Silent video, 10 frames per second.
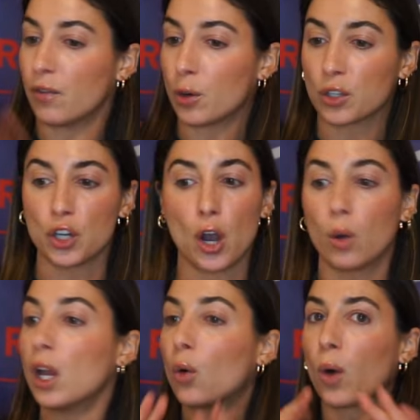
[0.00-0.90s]
There was
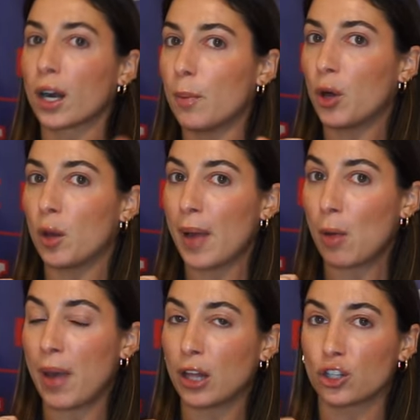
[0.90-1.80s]
no, we're going to pull a Bill
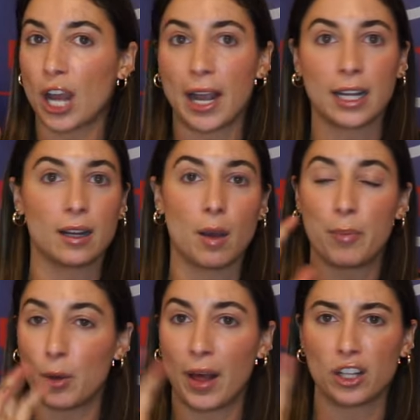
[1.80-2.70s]

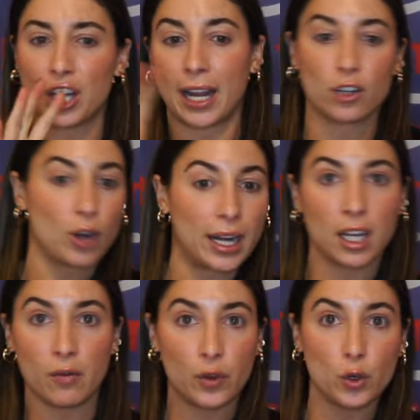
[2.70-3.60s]
Belichick and try to
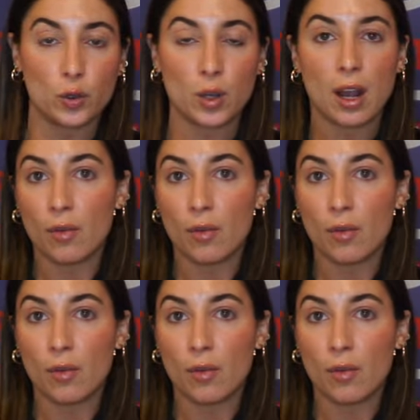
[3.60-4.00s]
confuse